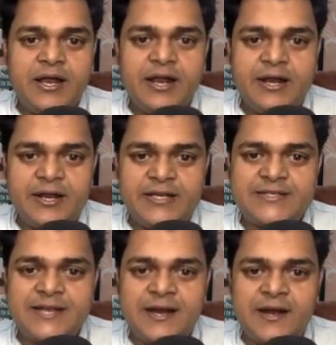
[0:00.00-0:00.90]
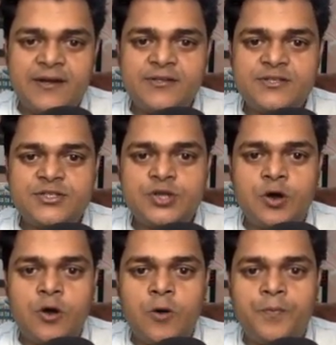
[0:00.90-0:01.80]
restart,
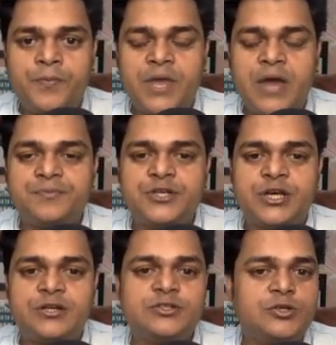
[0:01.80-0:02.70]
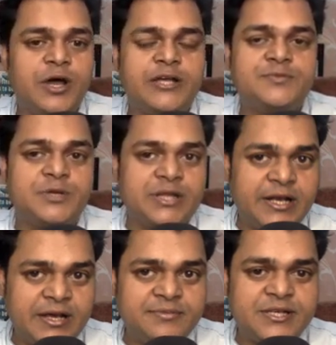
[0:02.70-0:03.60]
stop, capture. So as per the
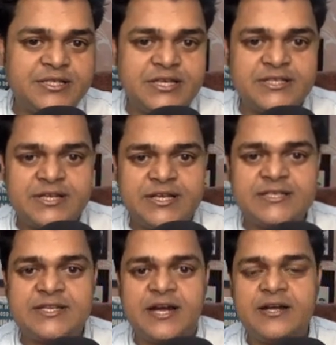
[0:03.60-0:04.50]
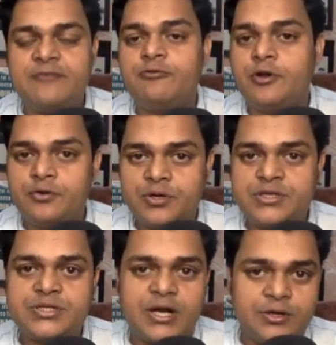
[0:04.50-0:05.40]
name suggests, restart if you want to
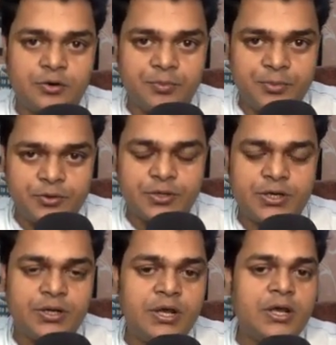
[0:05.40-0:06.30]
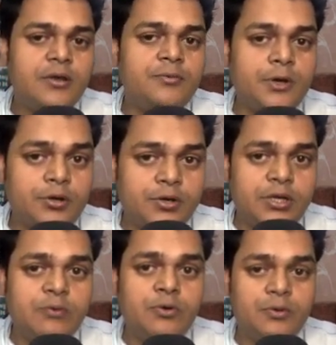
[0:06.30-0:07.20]
restart your computer. If you want to
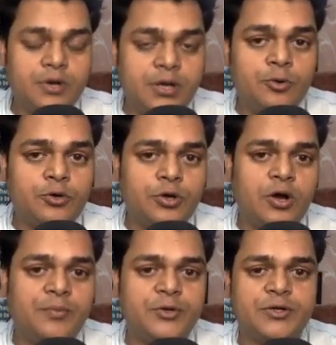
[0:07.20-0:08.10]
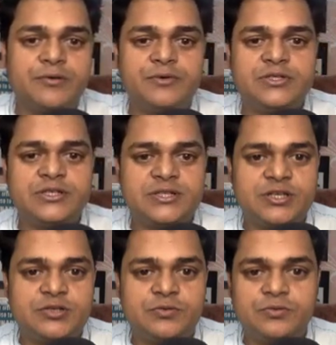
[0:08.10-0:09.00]
reboot your computer, we just
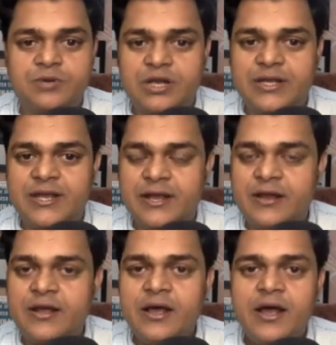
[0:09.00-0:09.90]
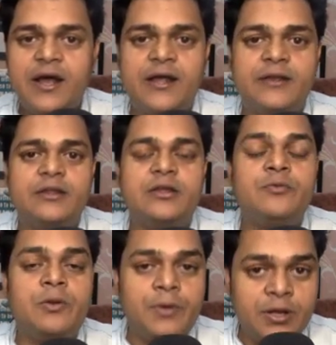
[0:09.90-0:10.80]
need to click here and it
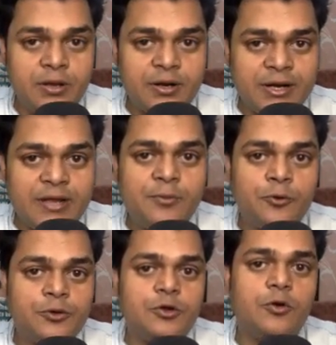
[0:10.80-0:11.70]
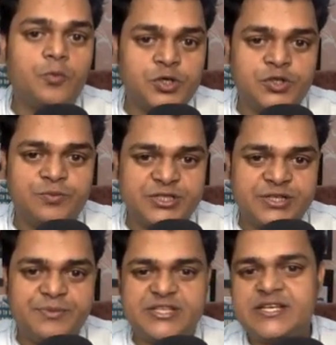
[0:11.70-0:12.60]
will be reboot your virtual
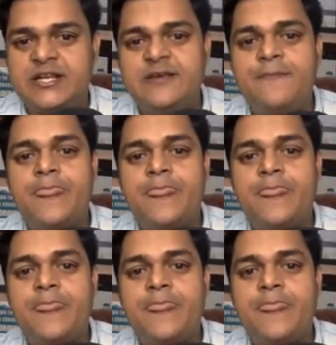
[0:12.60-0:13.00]
machine basically.